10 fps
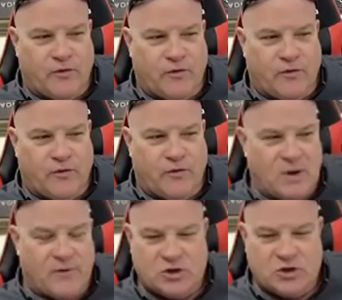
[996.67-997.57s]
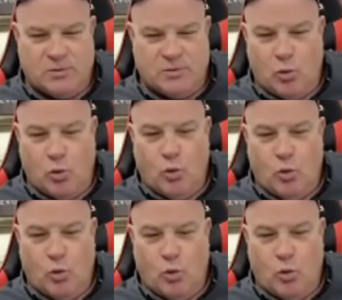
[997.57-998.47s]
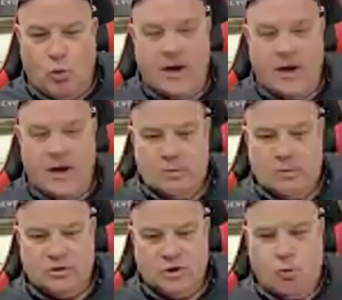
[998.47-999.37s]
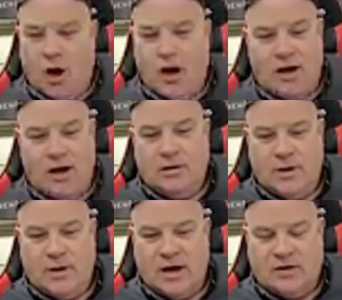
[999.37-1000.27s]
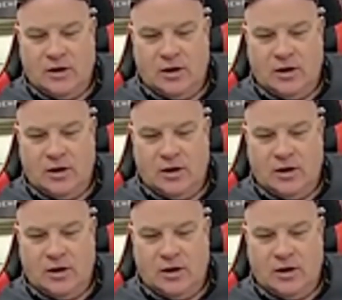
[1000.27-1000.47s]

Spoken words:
my first question would be why? What was your why back then?